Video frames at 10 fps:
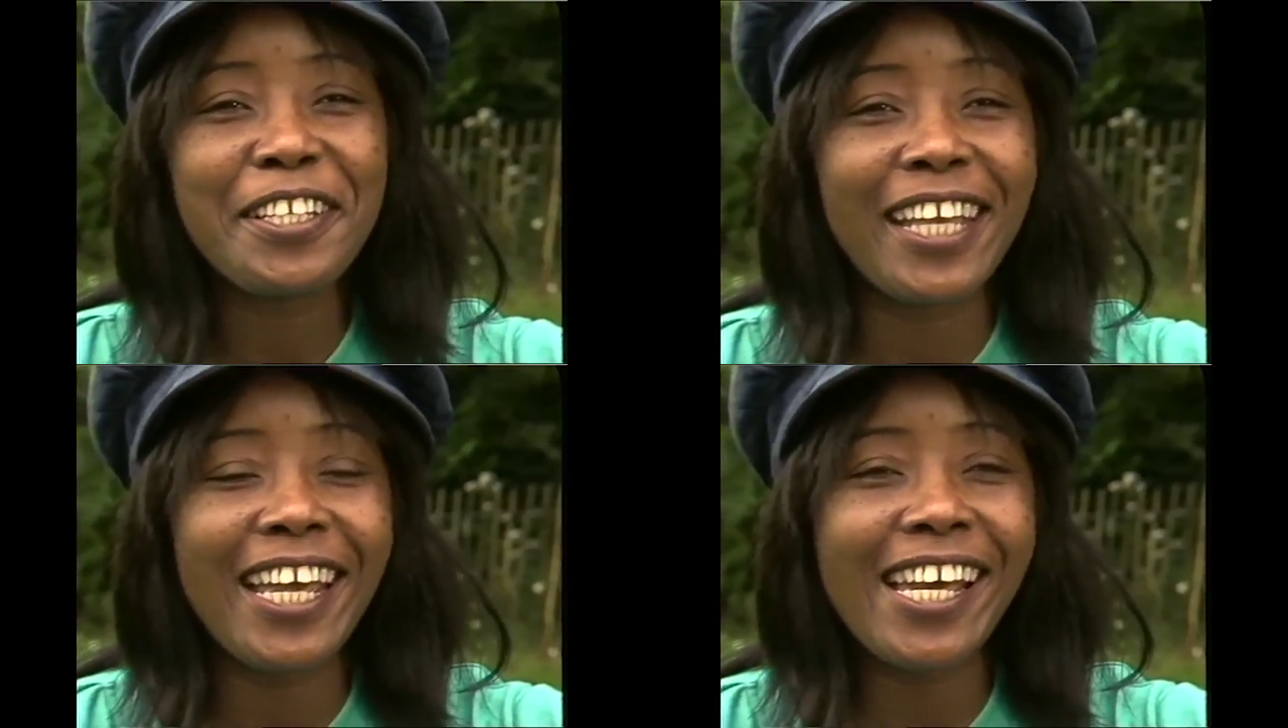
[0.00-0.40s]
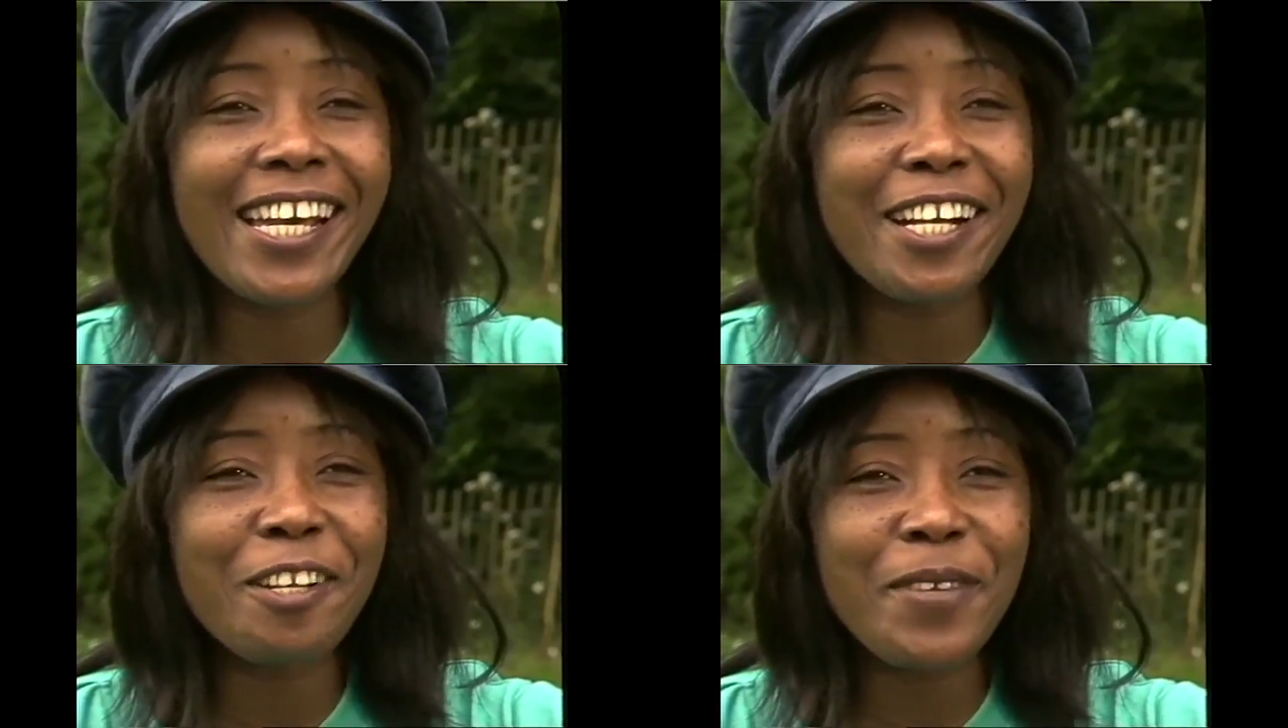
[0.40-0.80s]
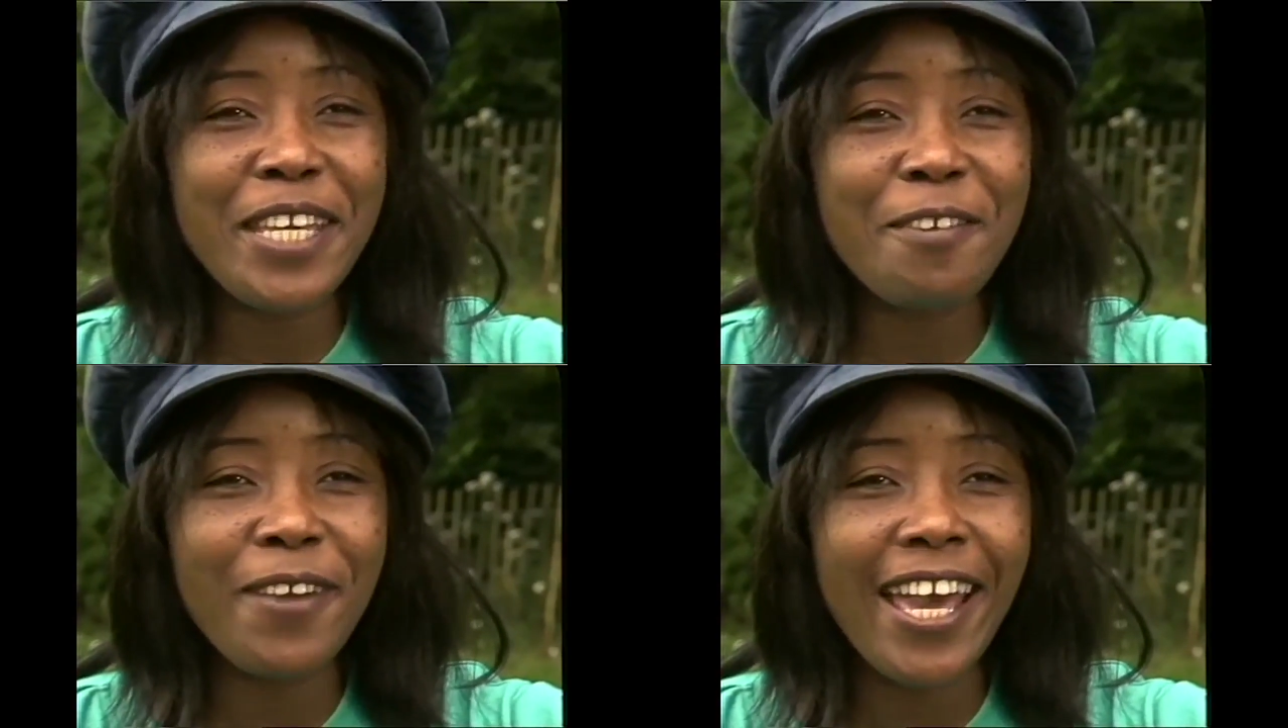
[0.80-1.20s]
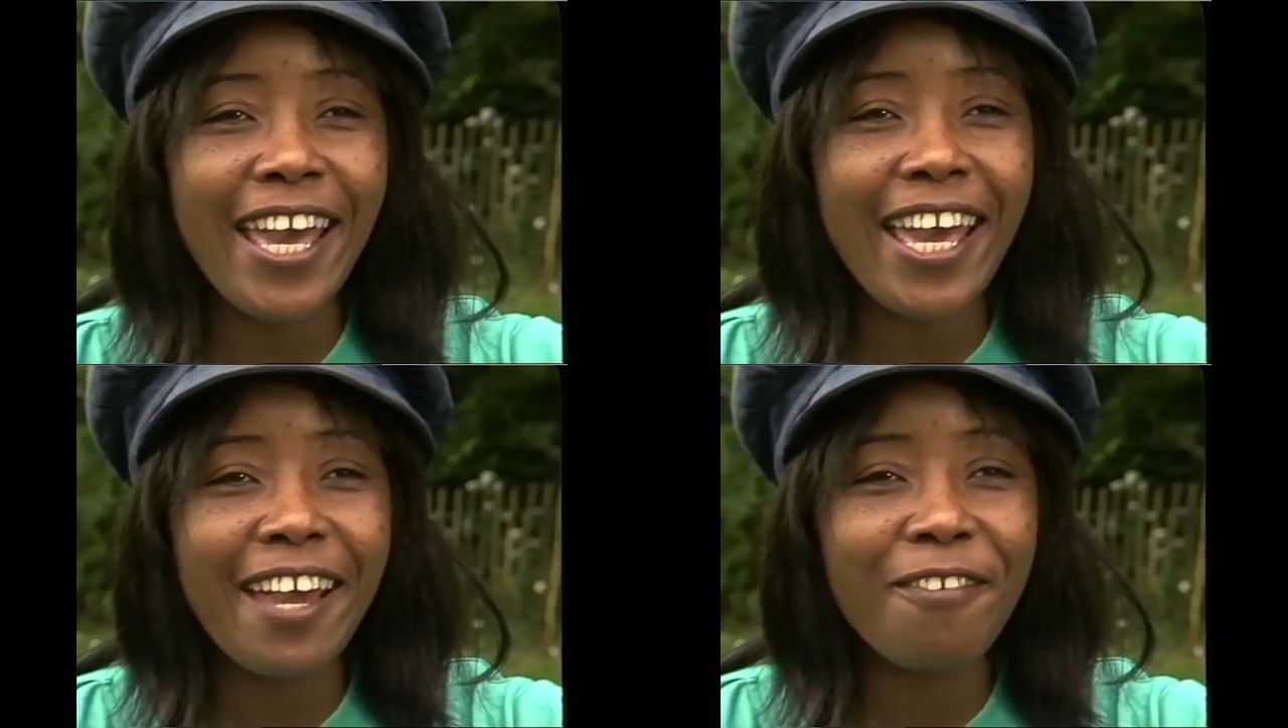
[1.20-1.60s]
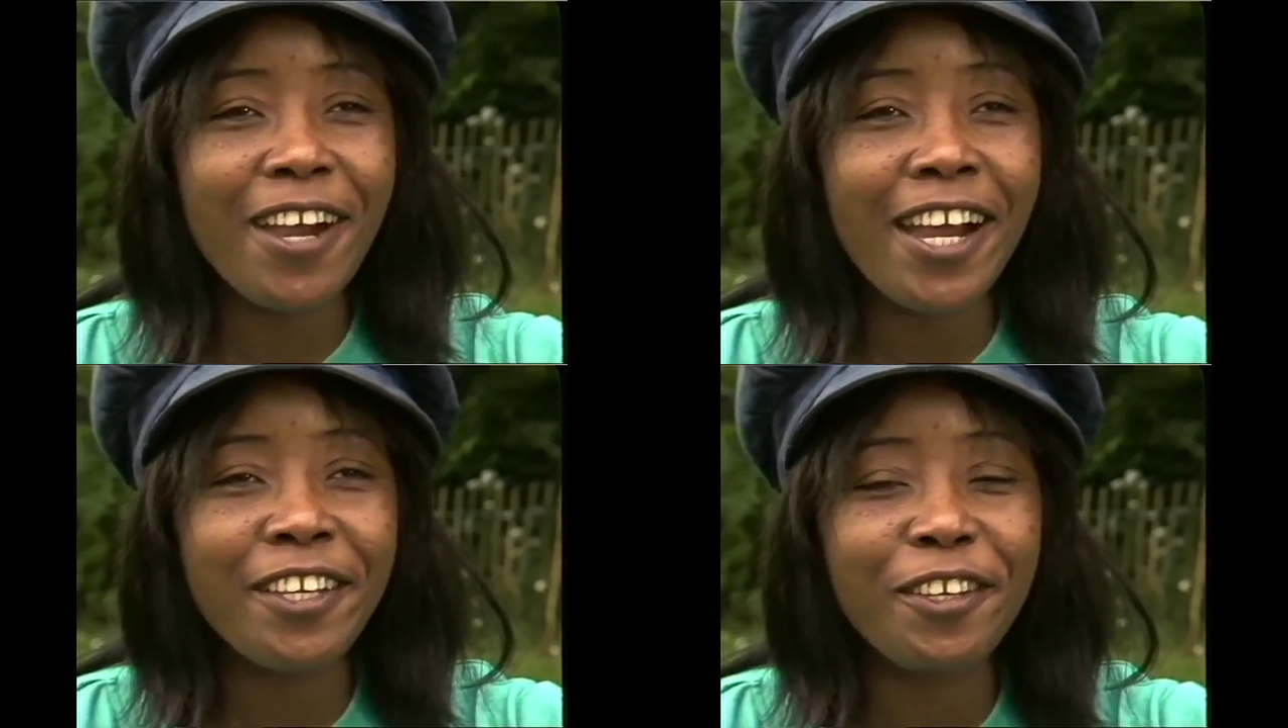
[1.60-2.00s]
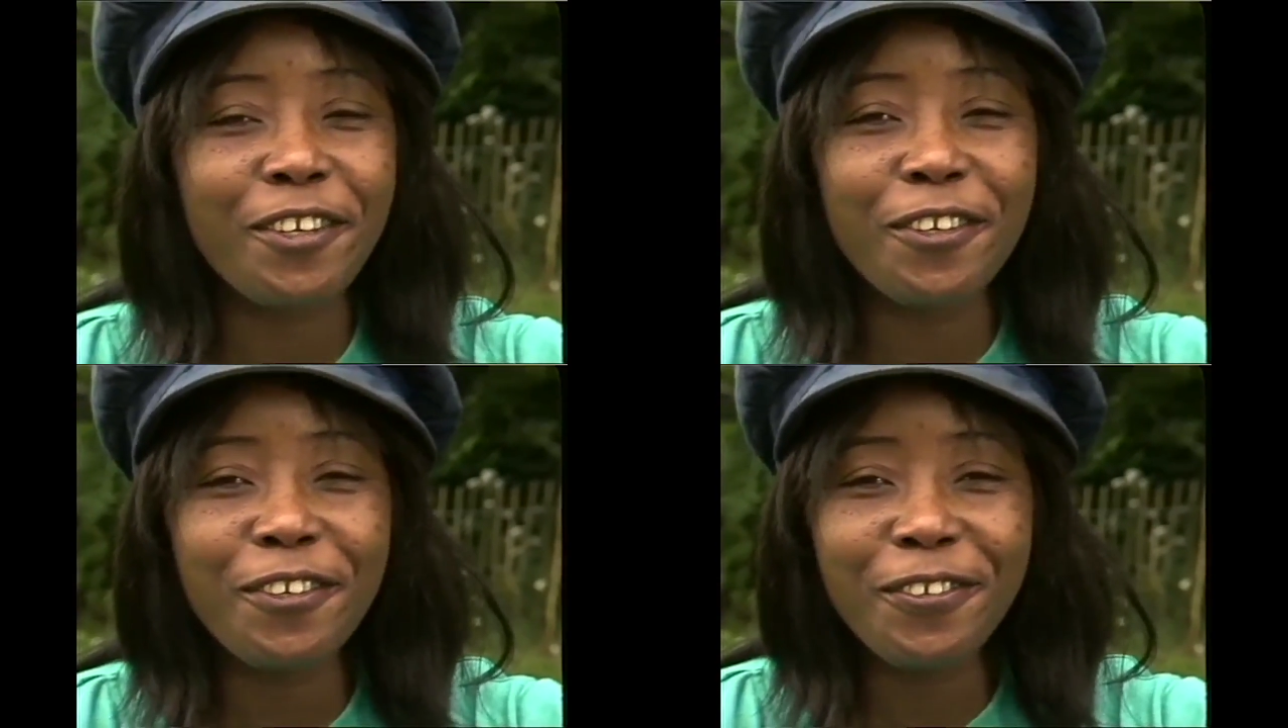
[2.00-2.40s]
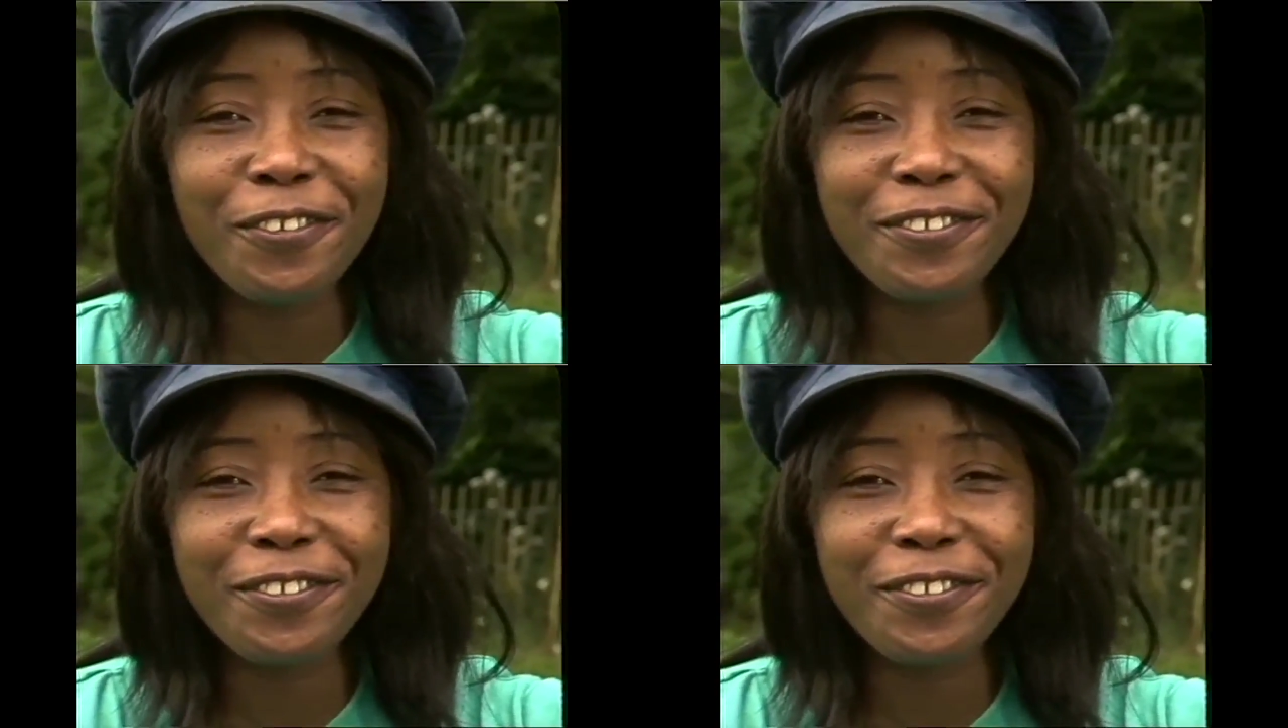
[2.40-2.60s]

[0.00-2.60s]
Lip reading: tell me where are you?